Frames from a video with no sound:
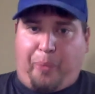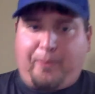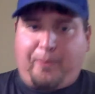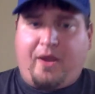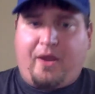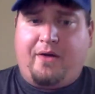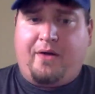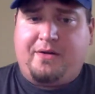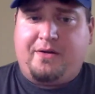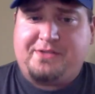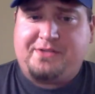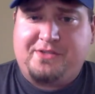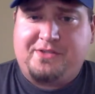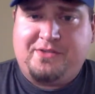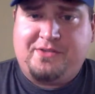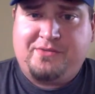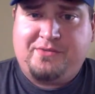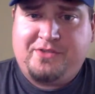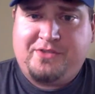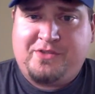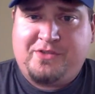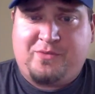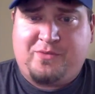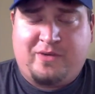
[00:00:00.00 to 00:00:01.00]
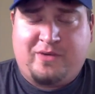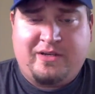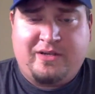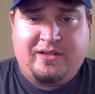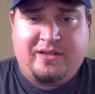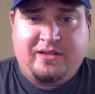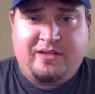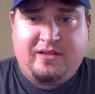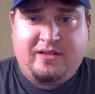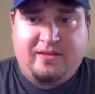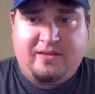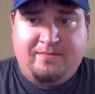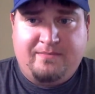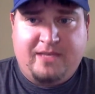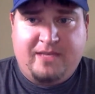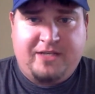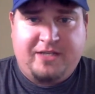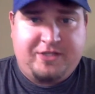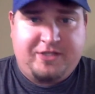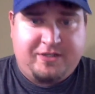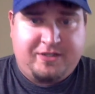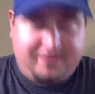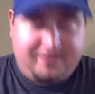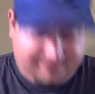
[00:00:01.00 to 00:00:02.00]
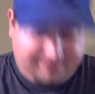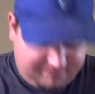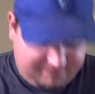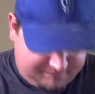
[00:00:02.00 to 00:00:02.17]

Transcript: Also, just wanted to mention